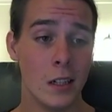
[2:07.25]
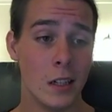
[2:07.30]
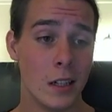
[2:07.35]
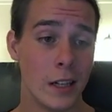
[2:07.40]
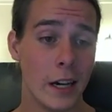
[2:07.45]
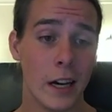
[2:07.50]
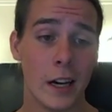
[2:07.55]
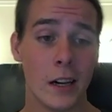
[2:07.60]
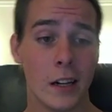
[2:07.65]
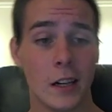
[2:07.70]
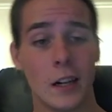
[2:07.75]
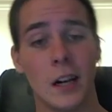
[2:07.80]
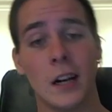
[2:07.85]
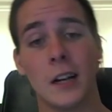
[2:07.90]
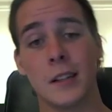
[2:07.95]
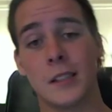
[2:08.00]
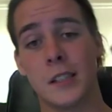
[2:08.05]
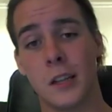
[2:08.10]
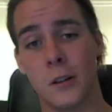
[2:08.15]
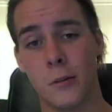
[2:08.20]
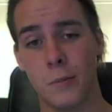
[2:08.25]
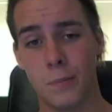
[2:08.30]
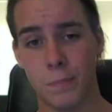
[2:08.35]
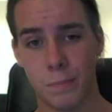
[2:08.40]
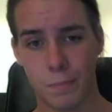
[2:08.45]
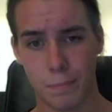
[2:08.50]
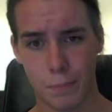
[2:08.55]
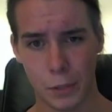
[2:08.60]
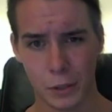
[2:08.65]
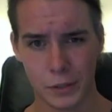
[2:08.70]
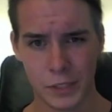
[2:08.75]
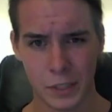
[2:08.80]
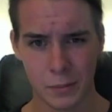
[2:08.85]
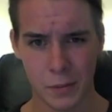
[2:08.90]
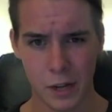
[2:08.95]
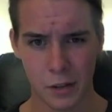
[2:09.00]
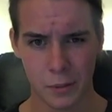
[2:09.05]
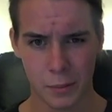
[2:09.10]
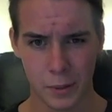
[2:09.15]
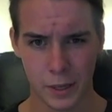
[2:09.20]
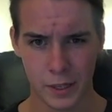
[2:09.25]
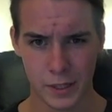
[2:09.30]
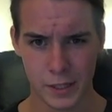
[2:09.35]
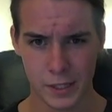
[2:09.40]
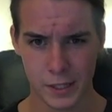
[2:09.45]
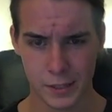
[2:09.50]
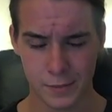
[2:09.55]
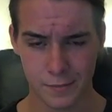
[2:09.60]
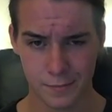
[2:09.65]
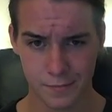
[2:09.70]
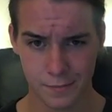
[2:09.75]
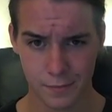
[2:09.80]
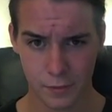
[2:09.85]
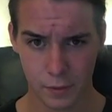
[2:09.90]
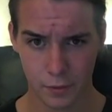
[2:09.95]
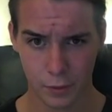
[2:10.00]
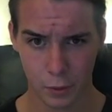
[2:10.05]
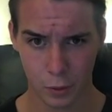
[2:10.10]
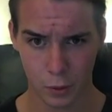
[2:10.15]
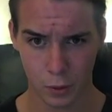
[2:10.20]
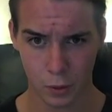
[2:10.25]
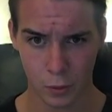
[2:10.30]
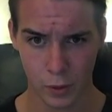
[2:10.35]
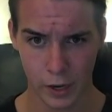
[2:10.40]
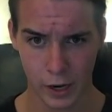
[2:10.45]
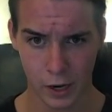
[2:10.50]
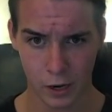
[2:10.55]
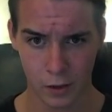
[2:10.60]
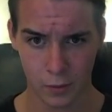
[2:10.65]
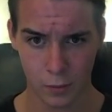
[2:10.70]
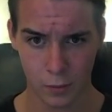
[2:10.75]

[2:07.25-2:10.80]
yeah, so built-in mouthpiece, if you weren't aware,